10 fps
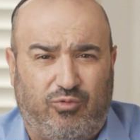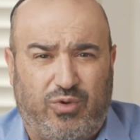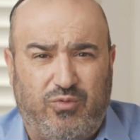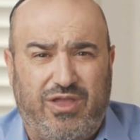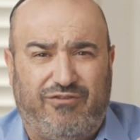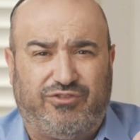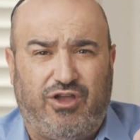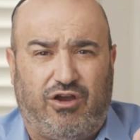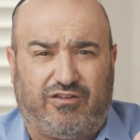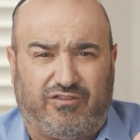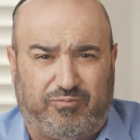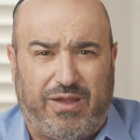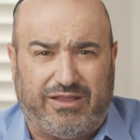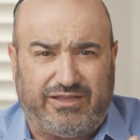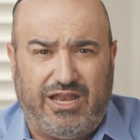when we have dark
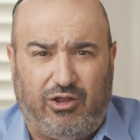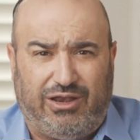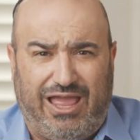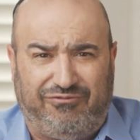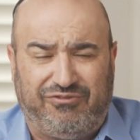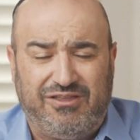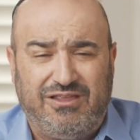spot in our life,